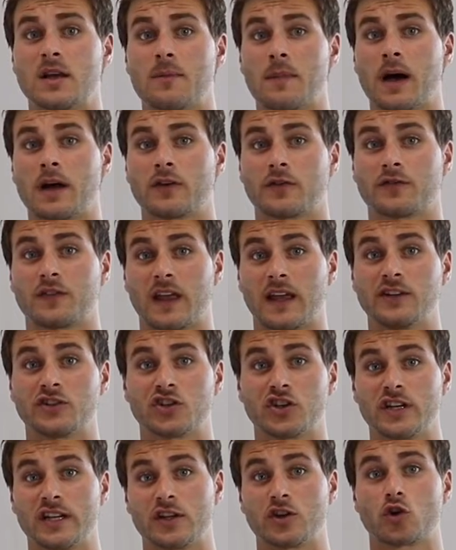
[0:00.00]
the amount of
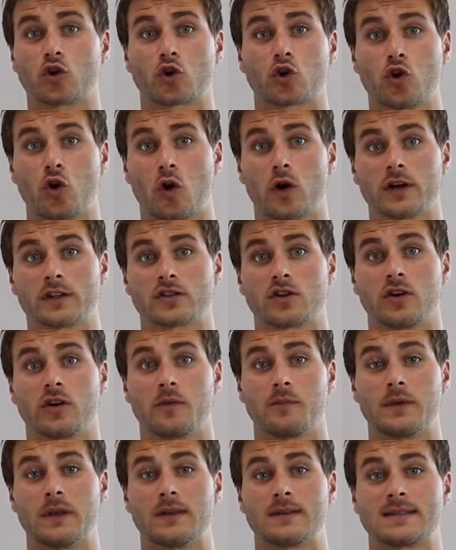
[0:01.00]
tension in your core is
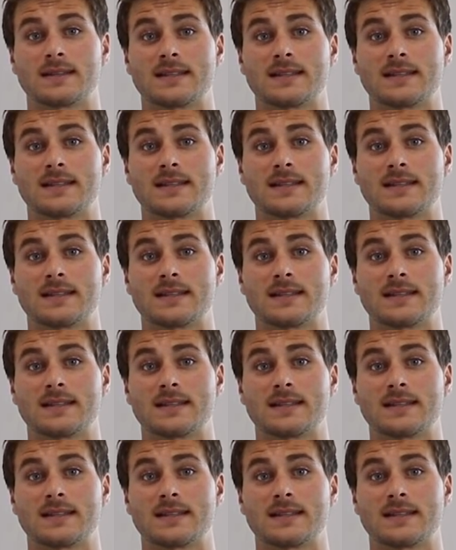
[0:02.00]
gonna be